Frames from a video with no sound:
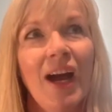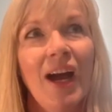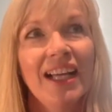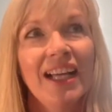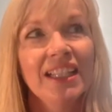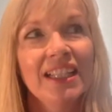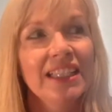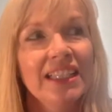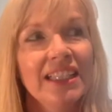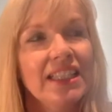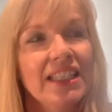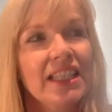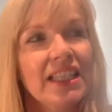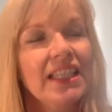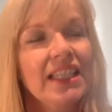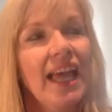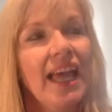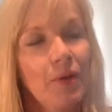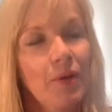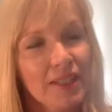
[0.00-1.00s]
Well,
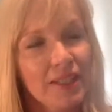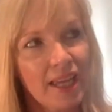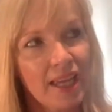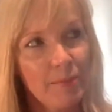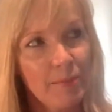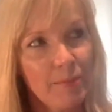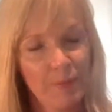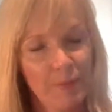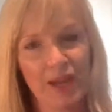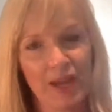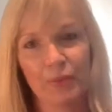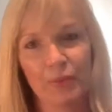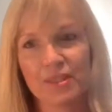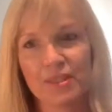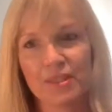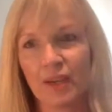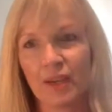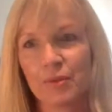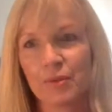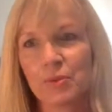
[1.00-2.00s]
how it came about
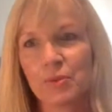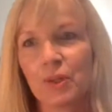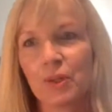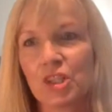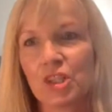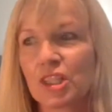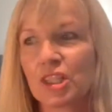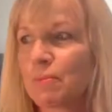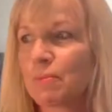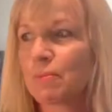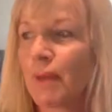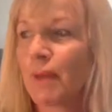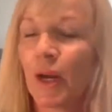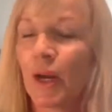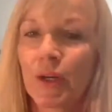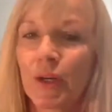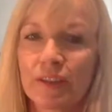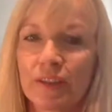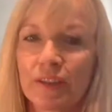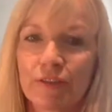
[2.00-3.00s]
was I was watching
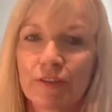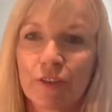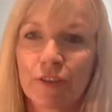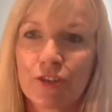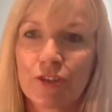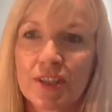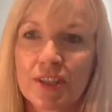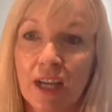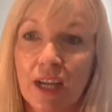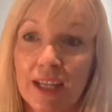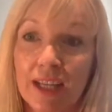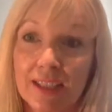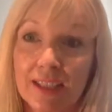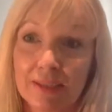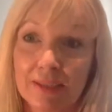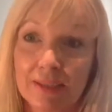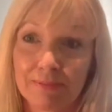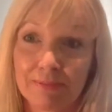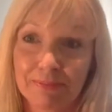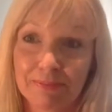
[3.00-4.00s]
Married at First
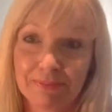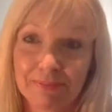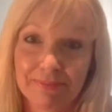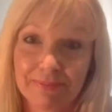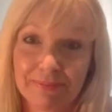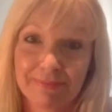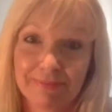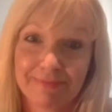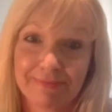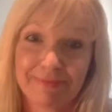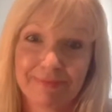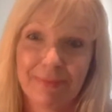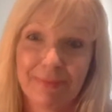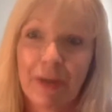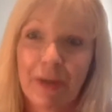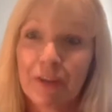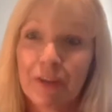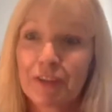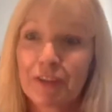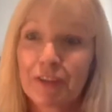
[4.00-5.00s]
Sight. Married
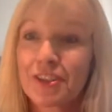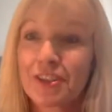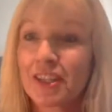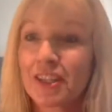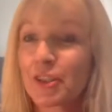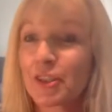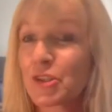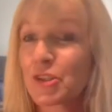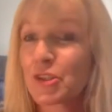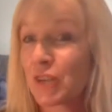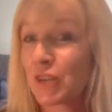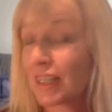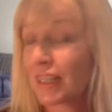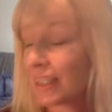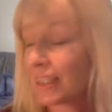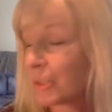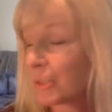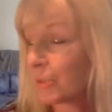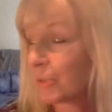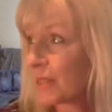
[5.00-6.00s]
at First Sight
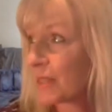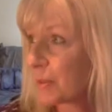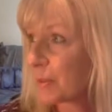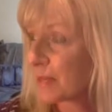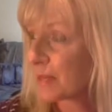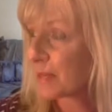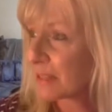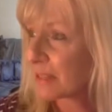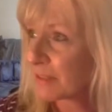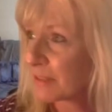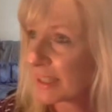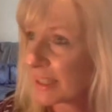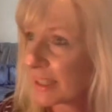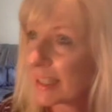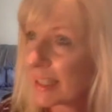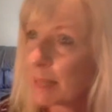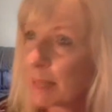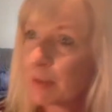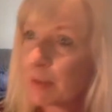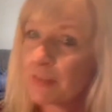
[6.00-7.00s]
Australia, to be specific,
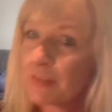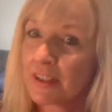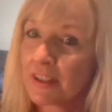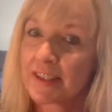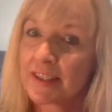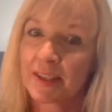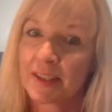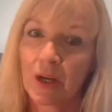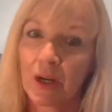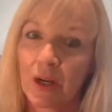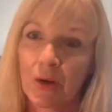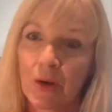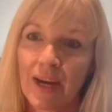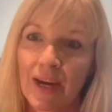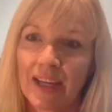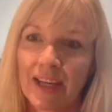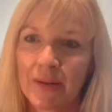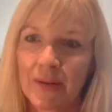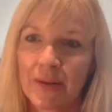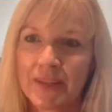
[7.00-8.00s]
a couple of years
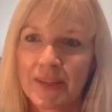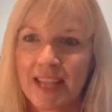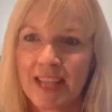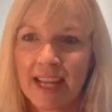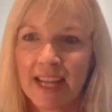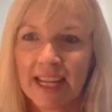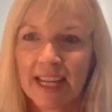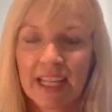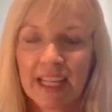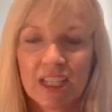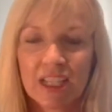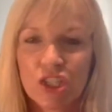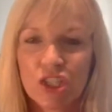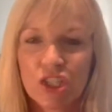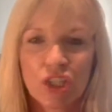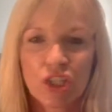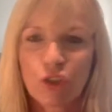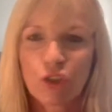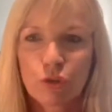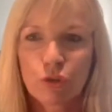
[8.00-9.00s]
ago, and I was like
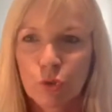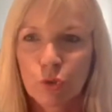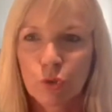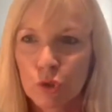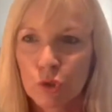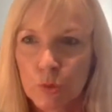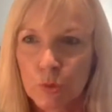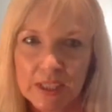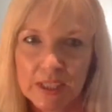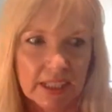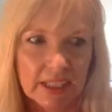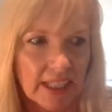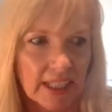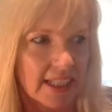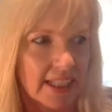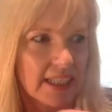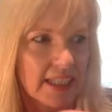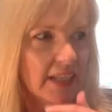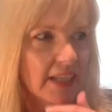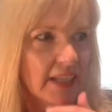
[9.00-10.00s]
just enthralled with
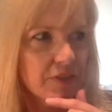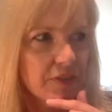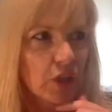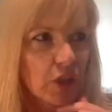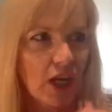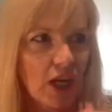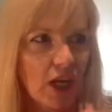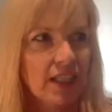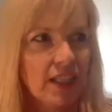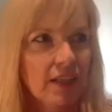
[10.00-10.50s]
it. Like, I love it.